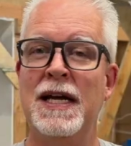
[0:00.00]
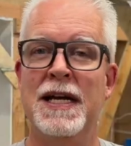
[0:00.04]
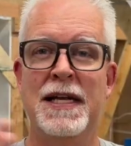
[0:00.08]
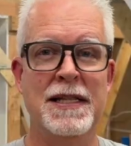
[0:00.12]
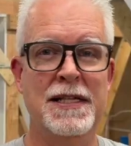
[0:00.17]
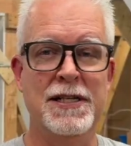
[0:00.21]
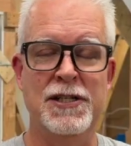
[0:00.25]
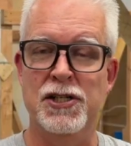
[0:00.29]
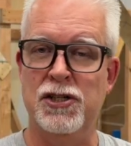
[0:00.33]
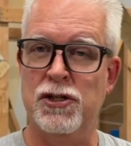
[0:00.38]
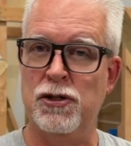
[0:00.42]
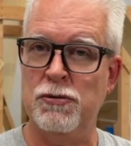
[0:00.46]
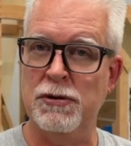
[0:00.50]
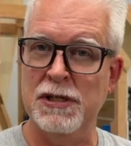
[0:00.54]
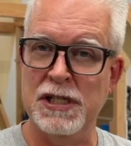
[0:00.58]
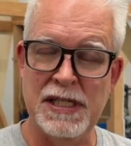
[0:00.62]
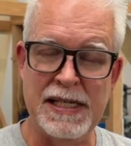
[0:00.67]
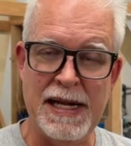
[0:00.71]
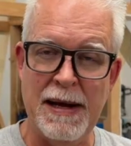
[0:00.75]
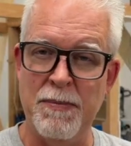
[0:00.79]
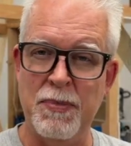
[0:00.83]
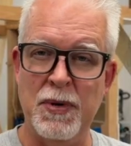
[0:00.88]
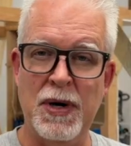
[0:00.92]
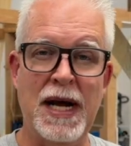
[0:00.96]
This
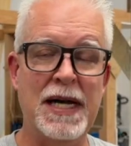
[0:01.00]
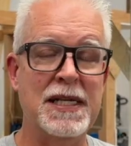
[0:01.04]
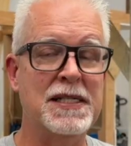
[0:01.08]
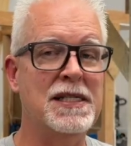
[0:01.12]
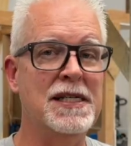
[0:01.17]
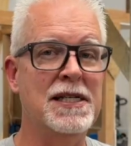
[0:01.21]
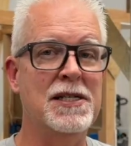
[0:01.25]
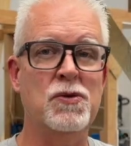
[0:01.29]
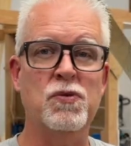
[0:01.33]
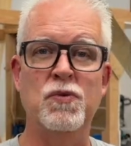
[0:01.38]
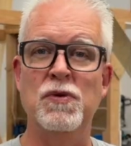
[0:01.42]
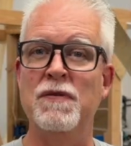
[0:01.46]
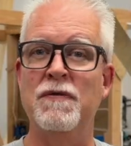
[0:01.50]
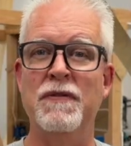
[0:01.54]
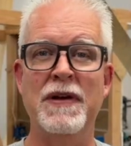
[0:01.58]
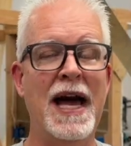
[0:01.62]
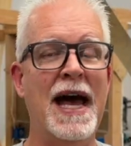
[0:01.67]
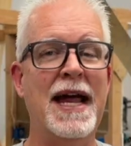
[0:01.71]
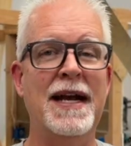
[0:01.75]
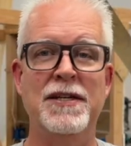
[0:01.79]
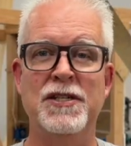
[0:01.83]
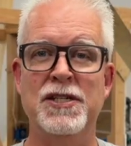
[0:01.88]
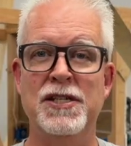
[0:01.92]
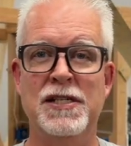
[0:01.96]
3-step process, we've
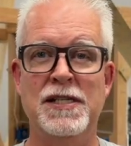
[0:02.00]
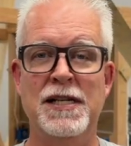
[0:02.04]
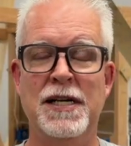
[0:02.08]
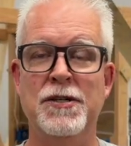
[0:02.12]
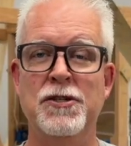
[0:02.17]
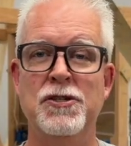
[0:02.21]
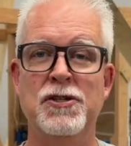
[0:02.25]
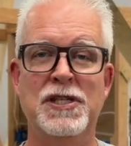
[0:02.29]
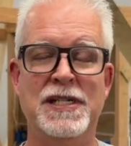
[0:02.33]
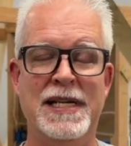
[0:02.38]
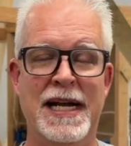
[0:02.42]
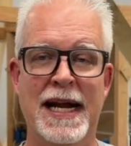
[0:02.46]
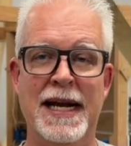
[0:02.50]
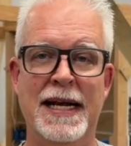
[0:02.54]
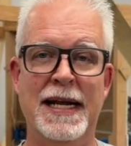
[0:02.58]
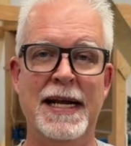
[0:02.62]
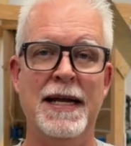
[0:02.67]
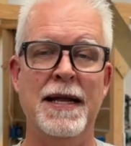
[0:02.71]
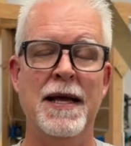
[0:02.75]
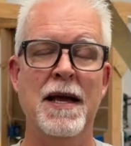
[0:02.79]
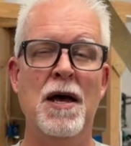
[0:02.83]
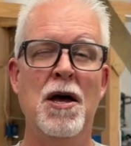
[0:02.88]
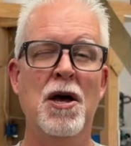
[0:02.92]
got to just understand it.